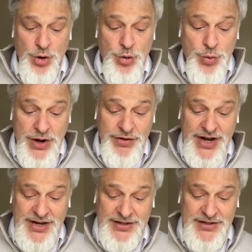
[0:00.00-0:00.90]
Her
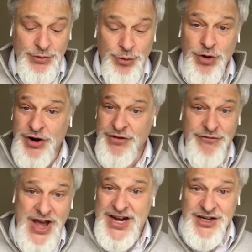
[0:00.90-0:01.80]
weariness and worry
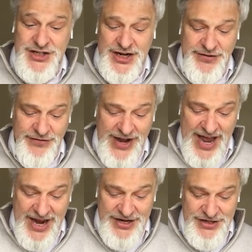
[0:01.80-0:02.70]
vanished in a
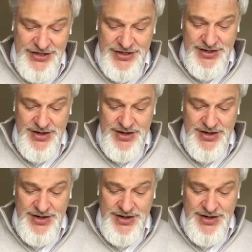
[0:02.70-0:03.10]
flash.